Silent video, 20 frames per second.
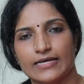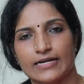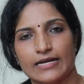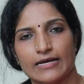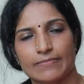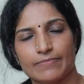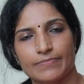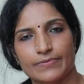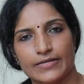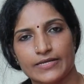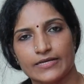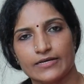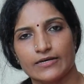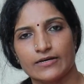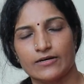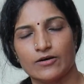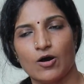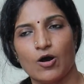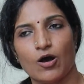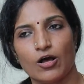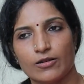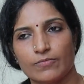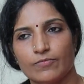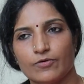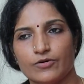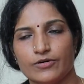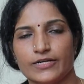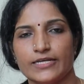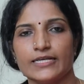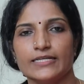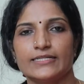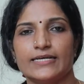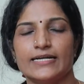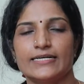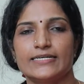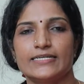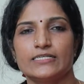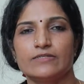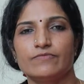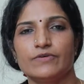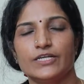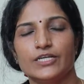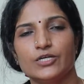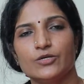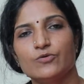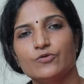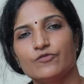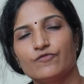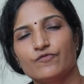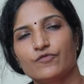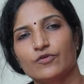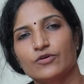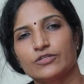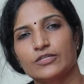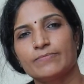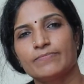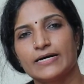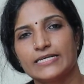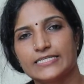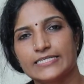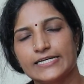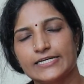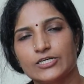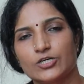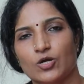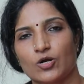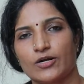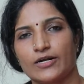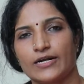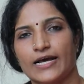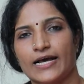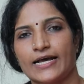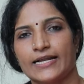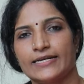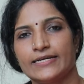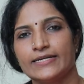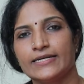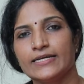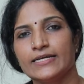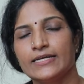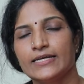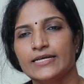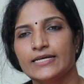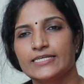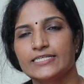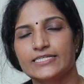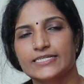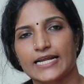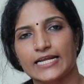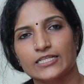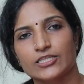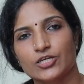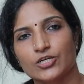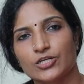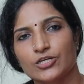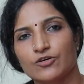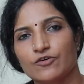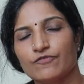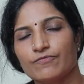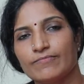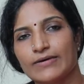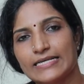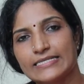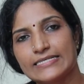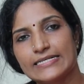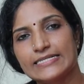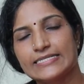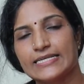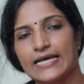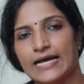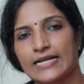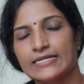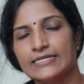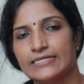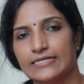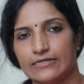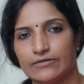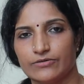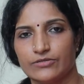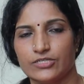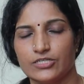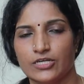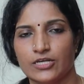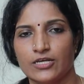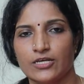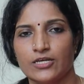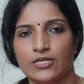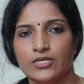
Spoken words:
therapy whole body. That is very good for the muscle tone and strengthening of muscles and nerves.